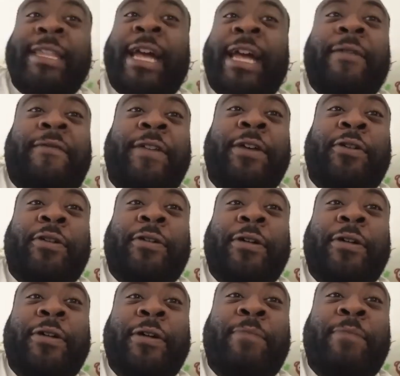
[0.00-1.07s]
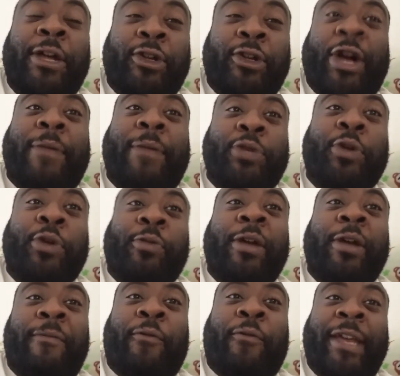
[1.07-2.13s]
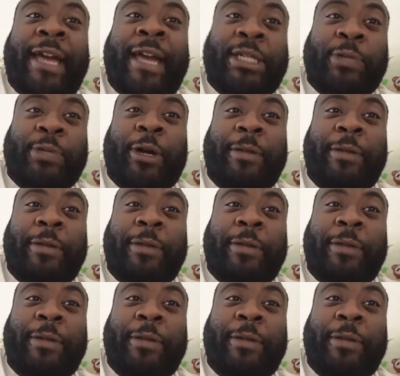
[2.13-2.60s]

the field, but he'll drop 2 or 3 of them before he catches one.